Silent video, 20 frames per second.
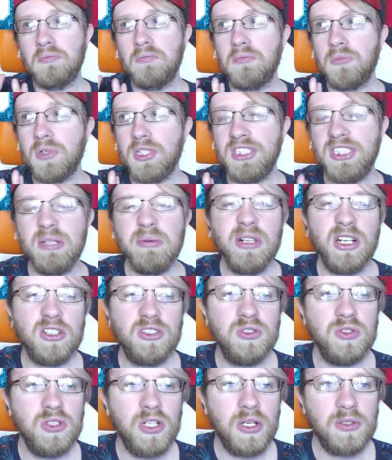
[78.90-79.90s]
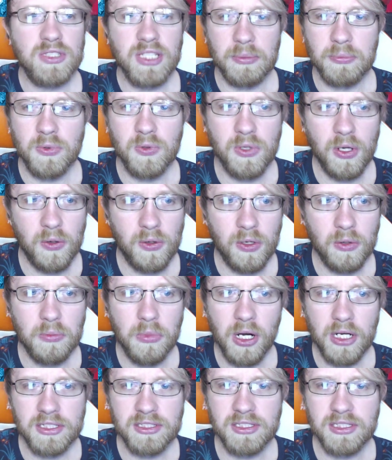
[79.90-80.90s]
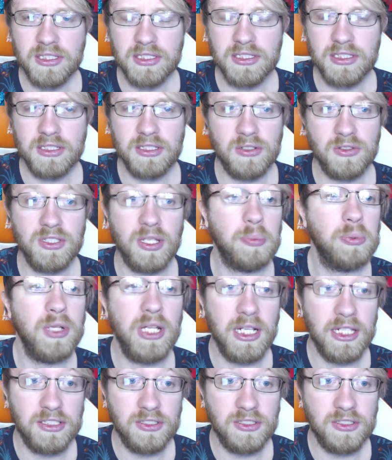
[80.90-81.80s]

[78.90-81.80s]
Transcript: Similar to you know Tapu Koko boxes uh, or Tapu Lele.